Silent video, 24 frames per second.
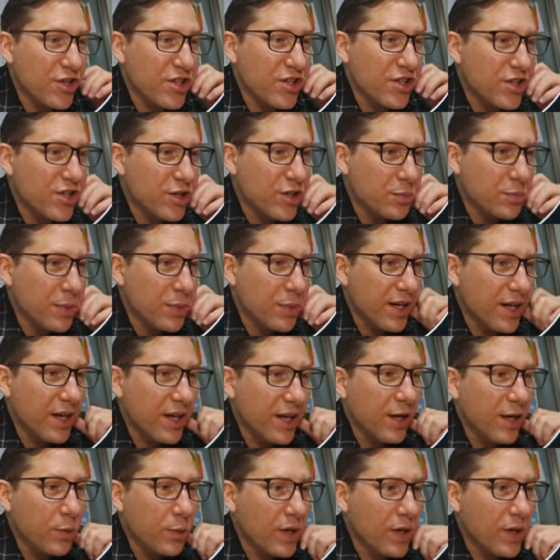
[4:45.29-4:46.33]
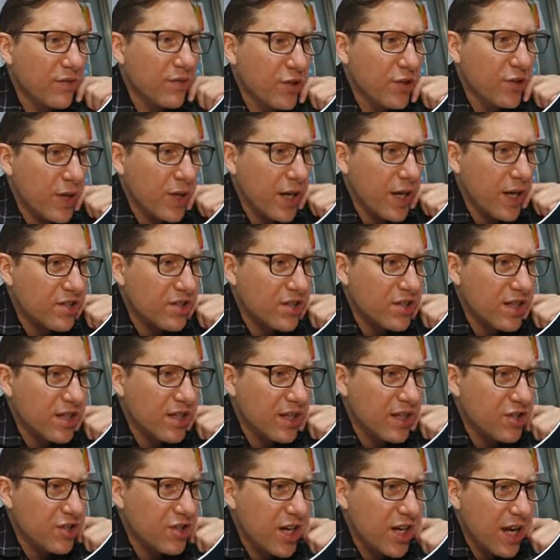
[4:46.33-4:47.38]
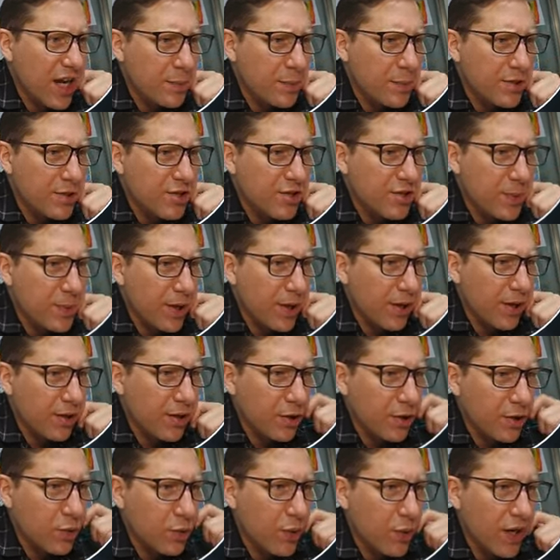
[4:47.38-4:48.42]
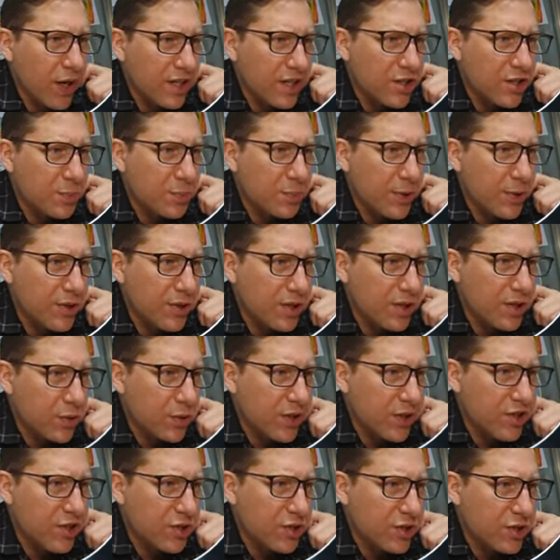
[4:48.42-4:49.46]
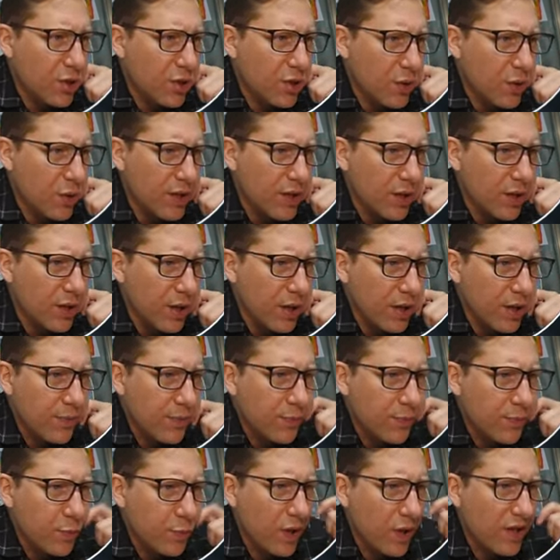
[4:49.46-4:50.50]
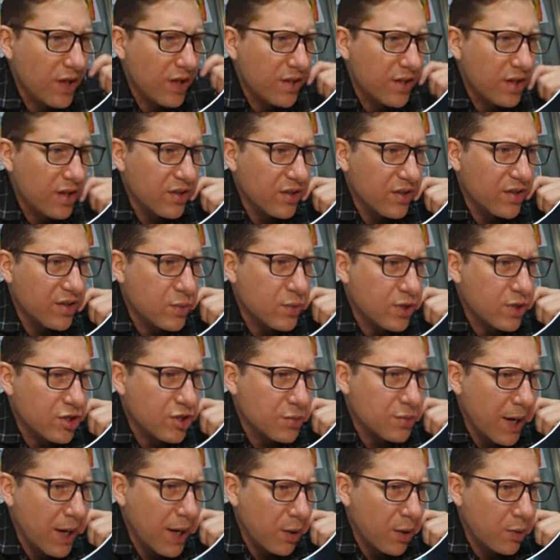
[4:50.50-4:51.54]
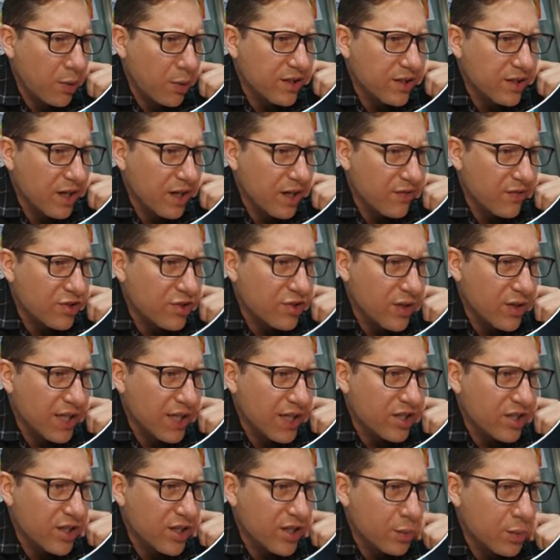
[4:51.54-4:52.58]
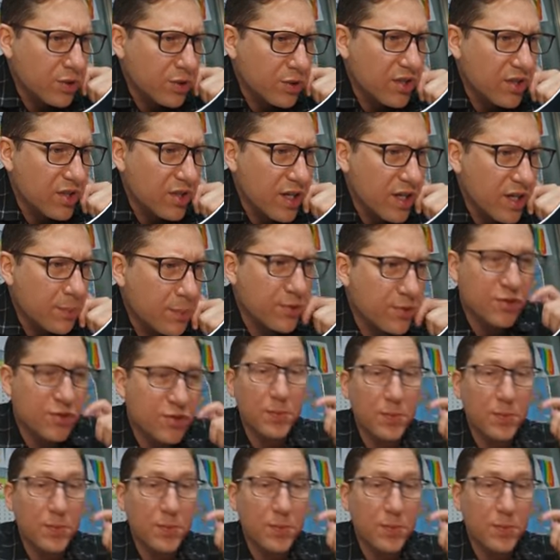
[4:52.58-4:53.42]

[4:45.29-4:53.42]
good too, but whenever you cast an enchantment spell, create a spirit creature token with this creature's power and toughness are each equal to the number of